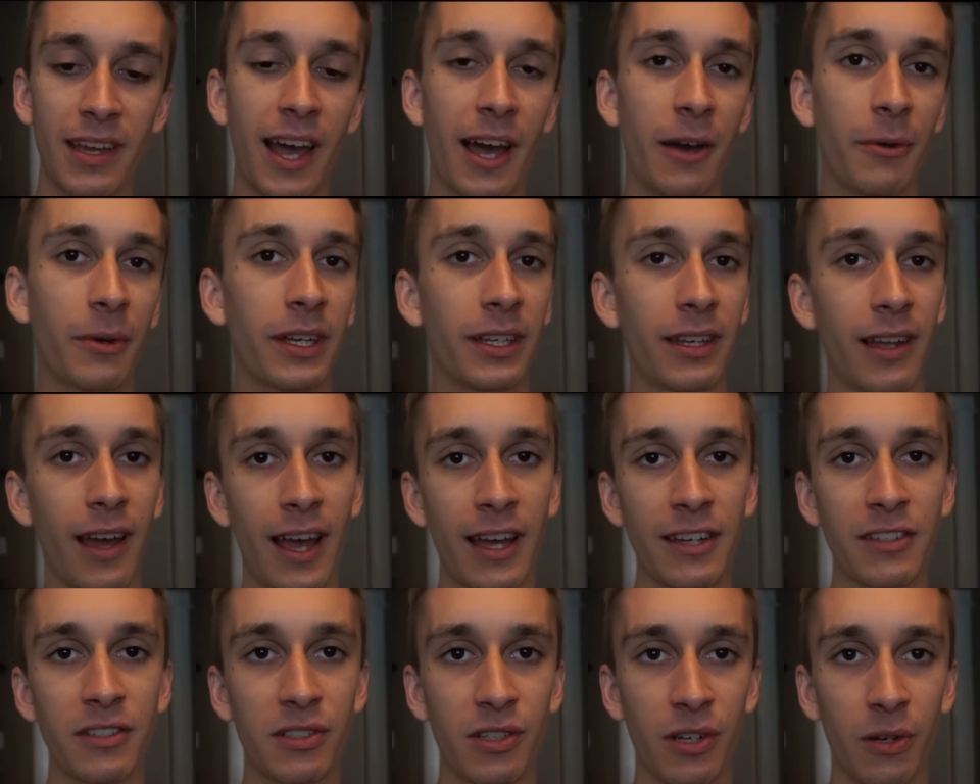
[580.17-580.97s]
How can
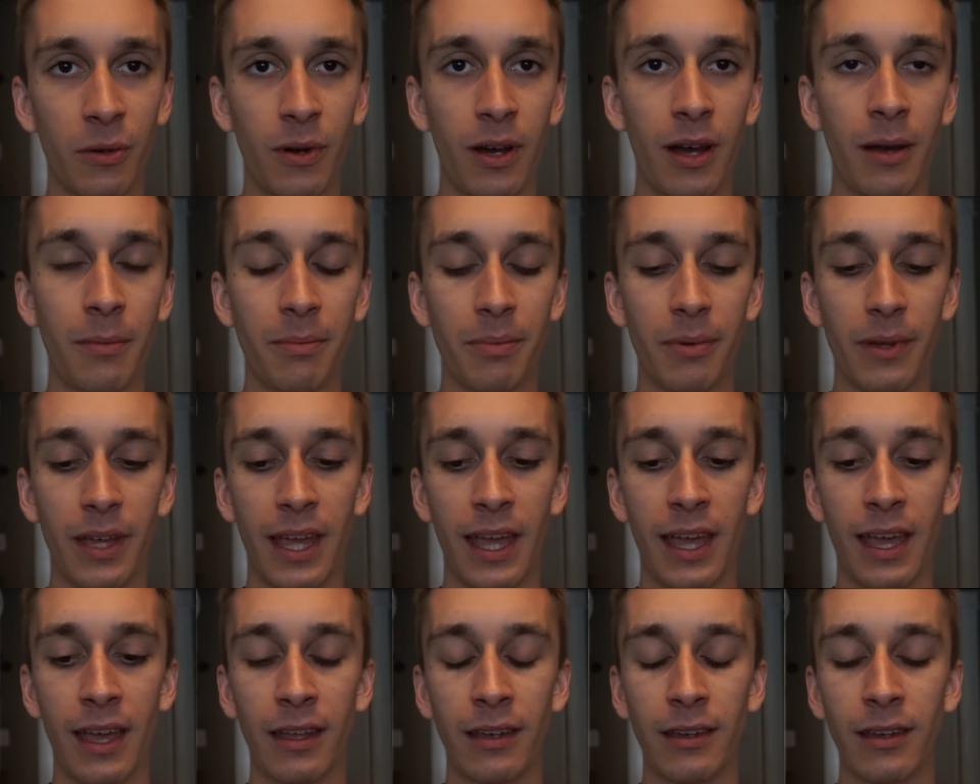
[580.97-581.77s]
I show up
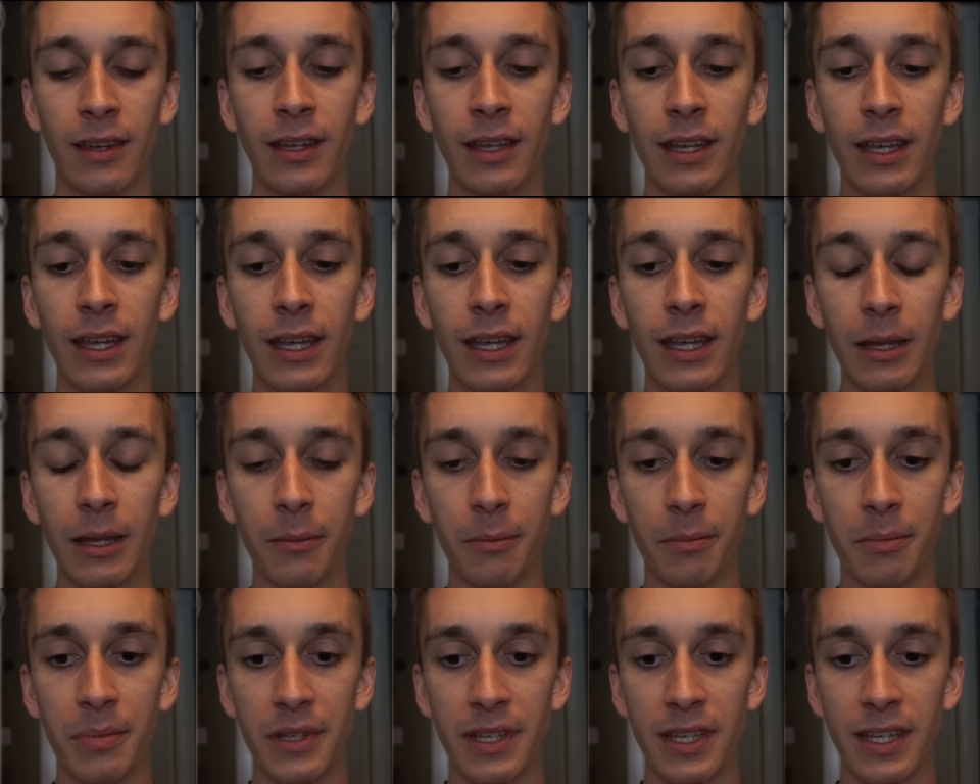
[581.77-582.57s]
and
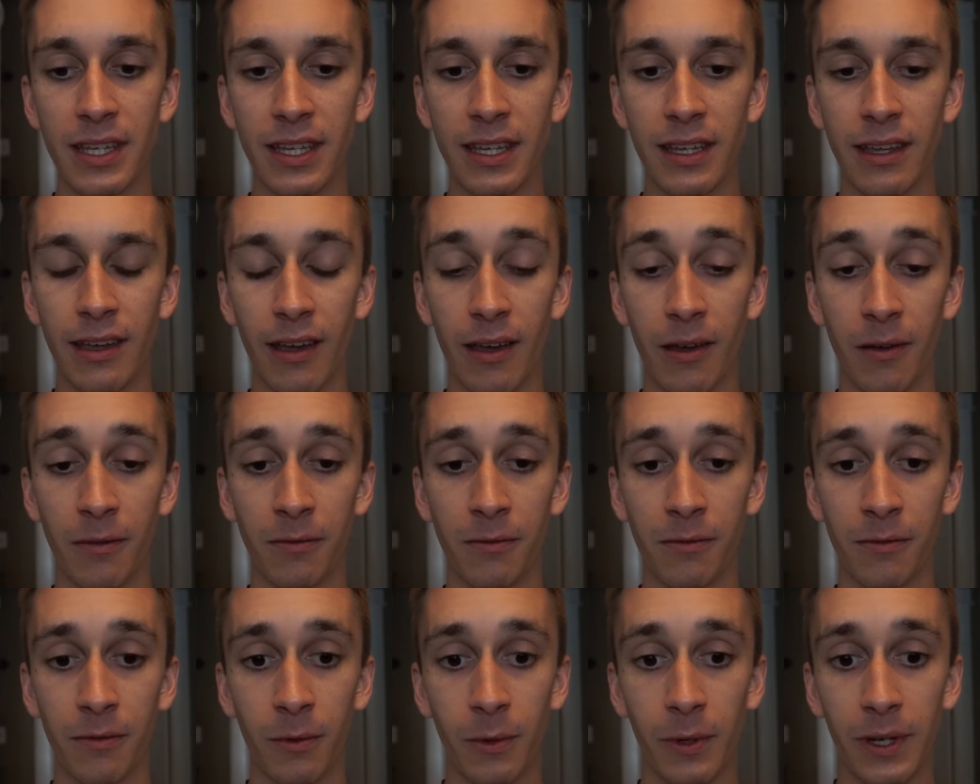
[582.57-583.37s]
be
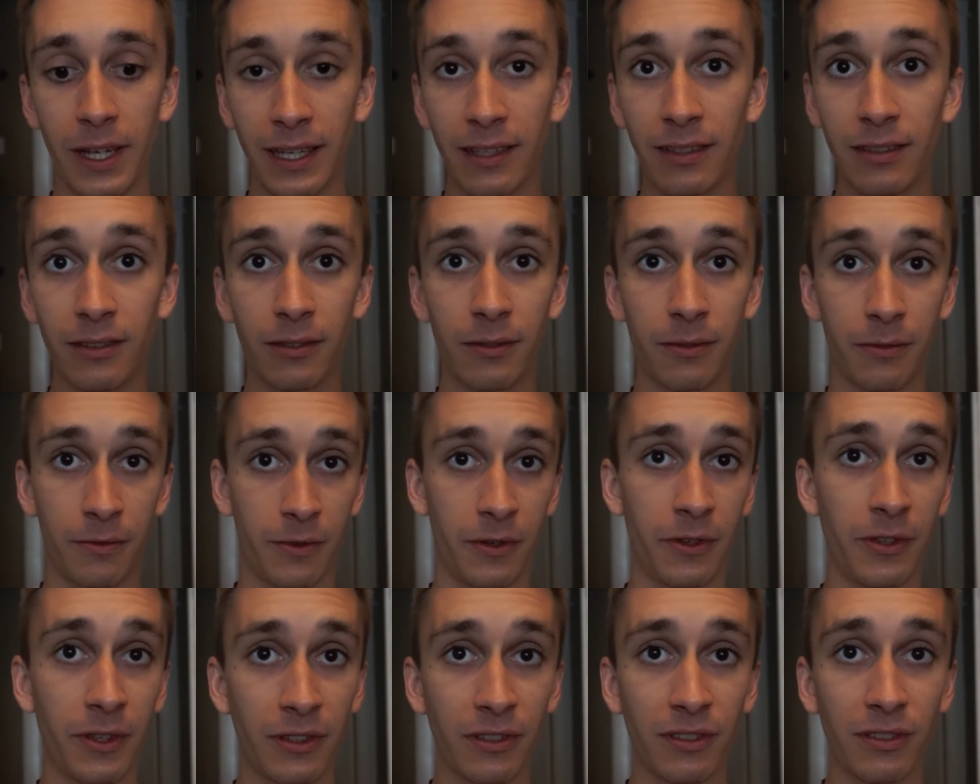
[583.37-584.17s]
a voice
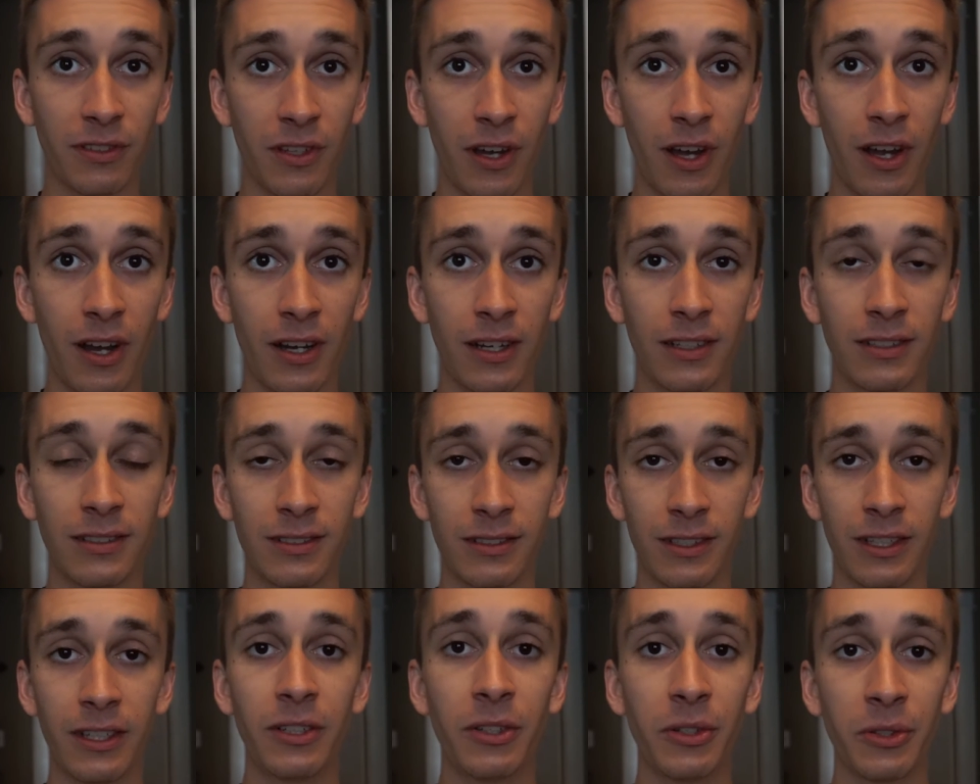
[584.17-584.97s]
for the
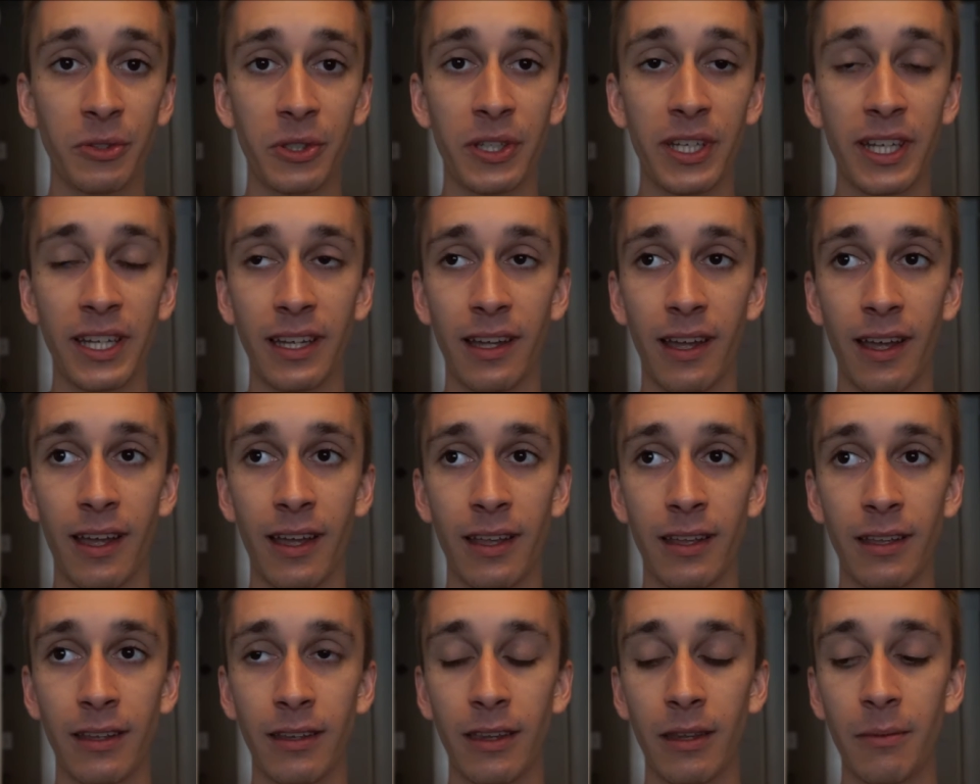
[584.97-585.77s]
stars, literally,
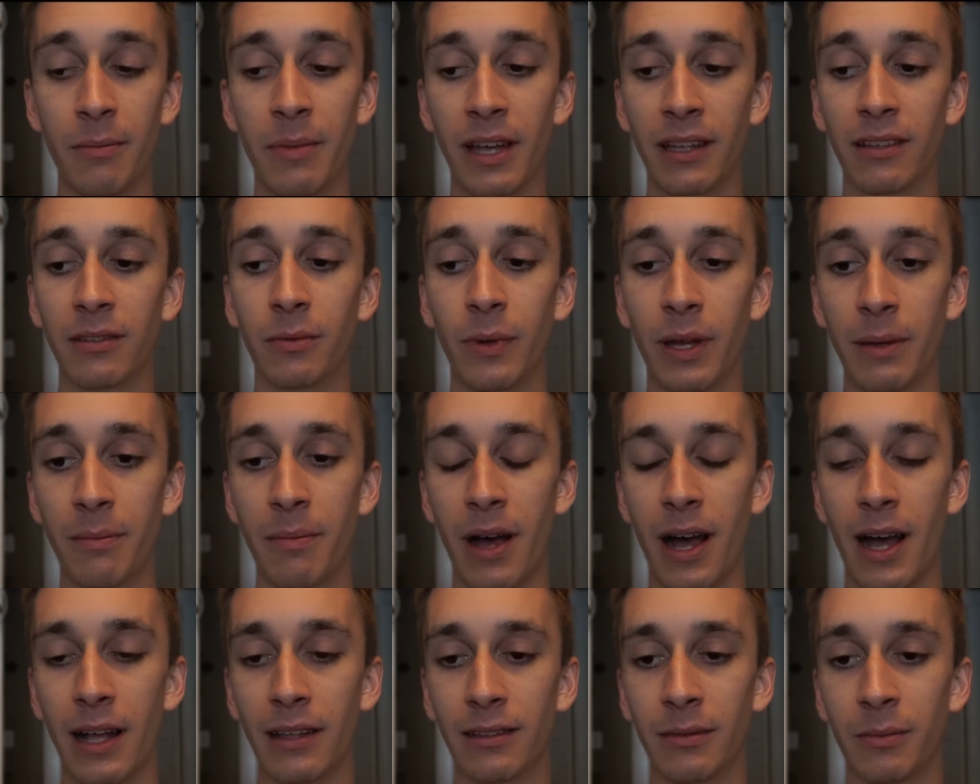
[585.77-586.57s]
in the best way
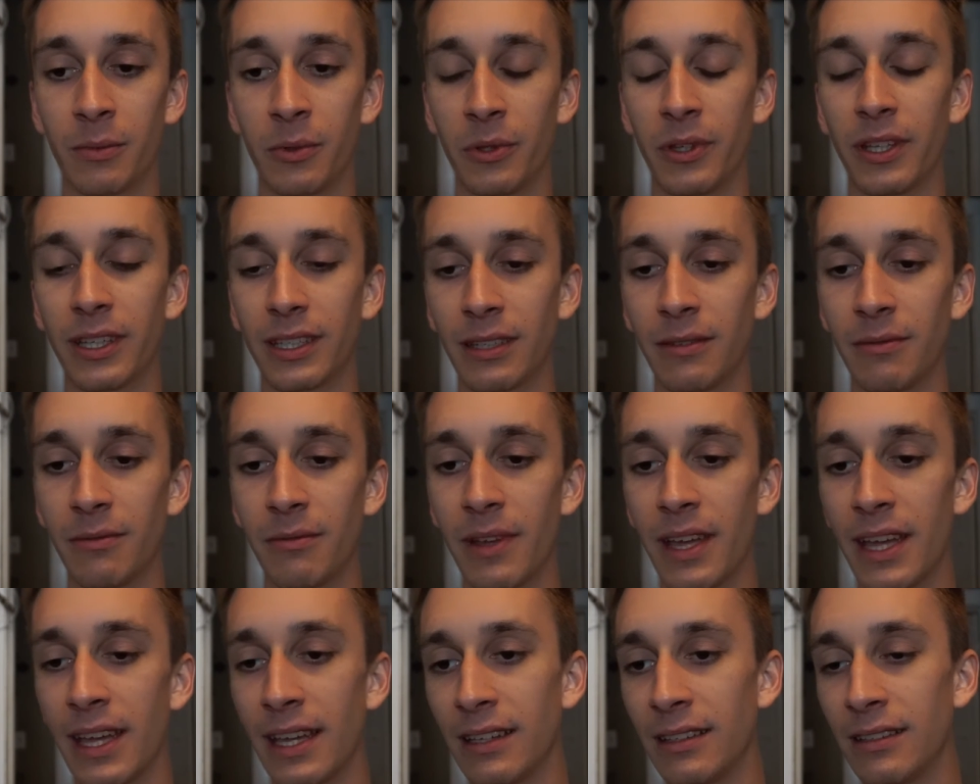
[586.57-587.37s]
possible that
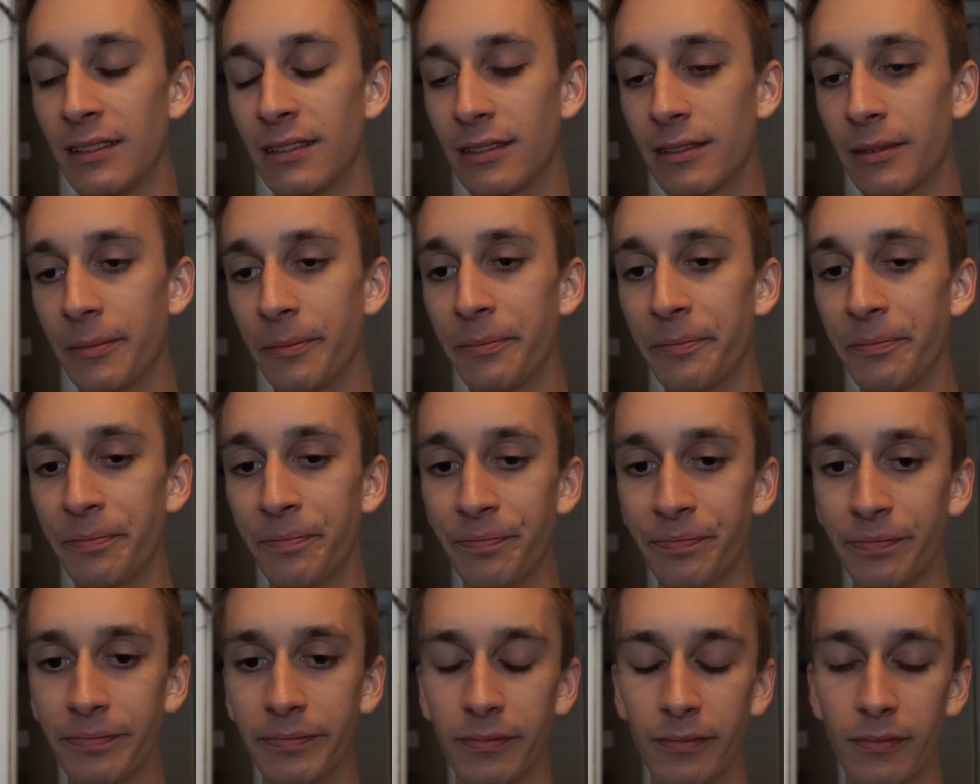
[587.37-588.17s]
conveys
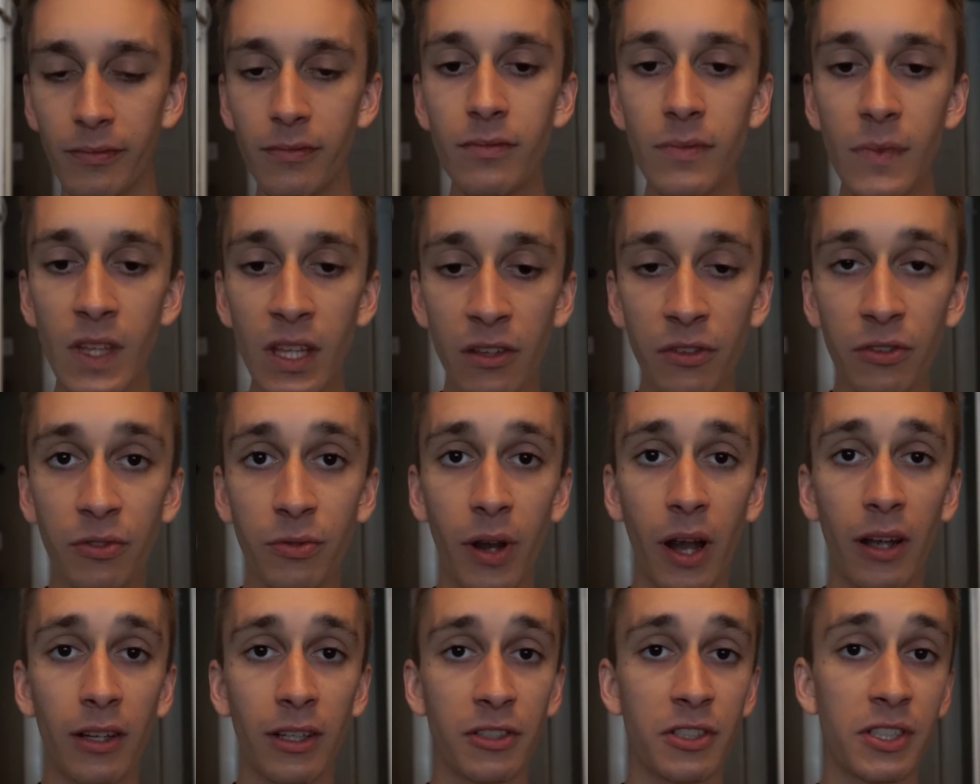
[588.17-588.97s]

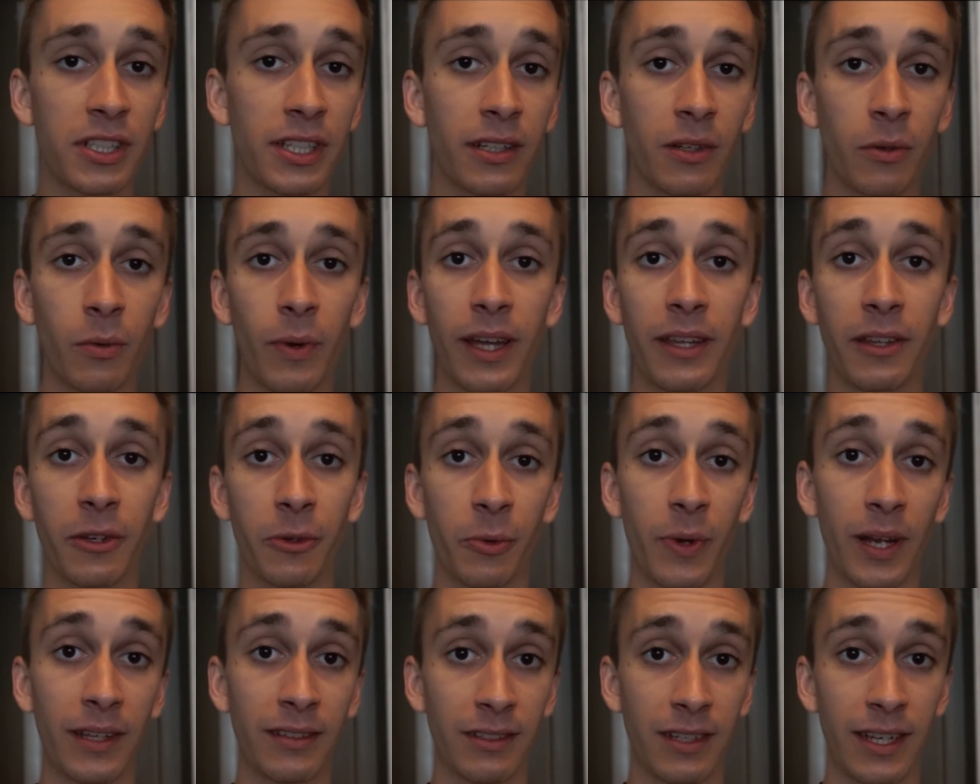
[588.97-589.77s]
astrology in a way that
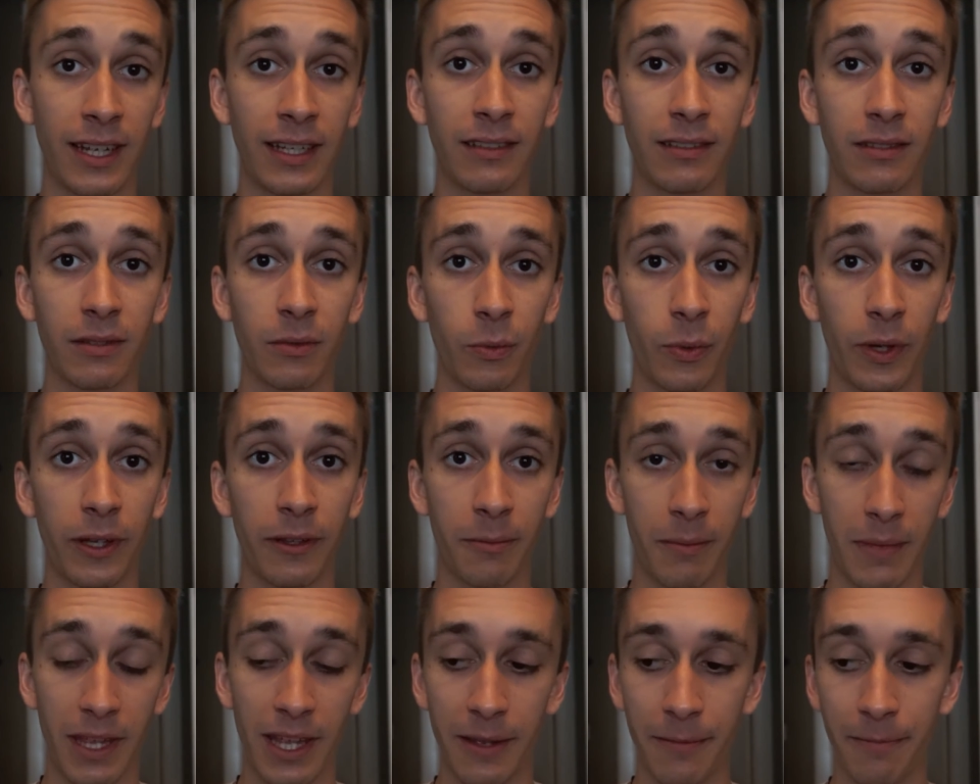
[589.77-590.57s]
resonates
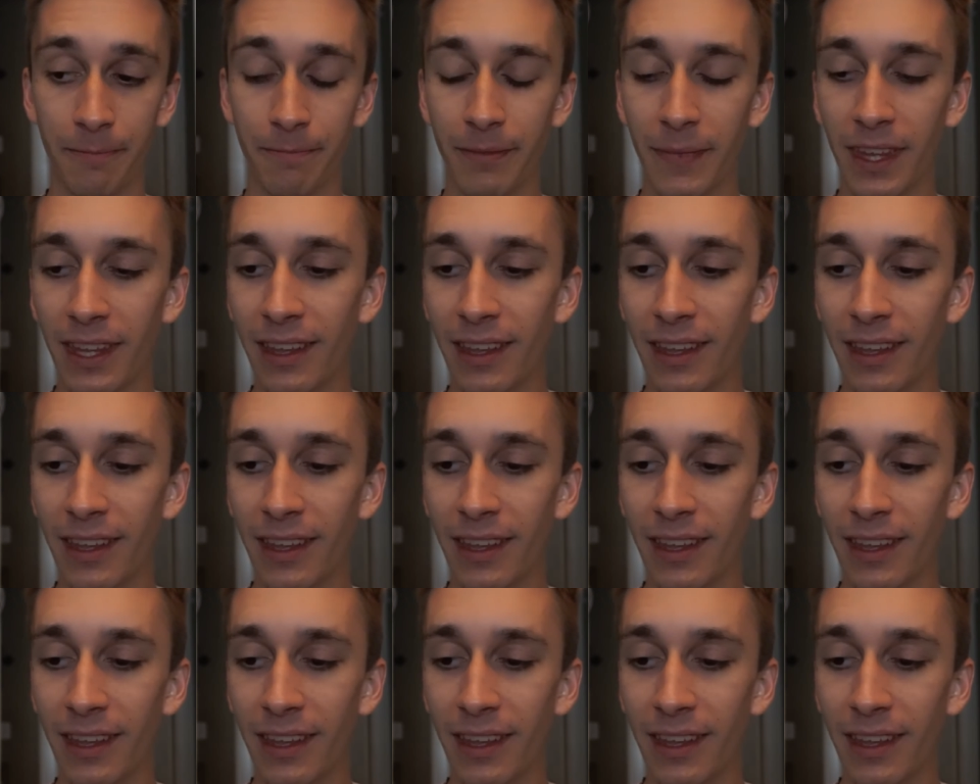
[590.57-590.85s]
with me?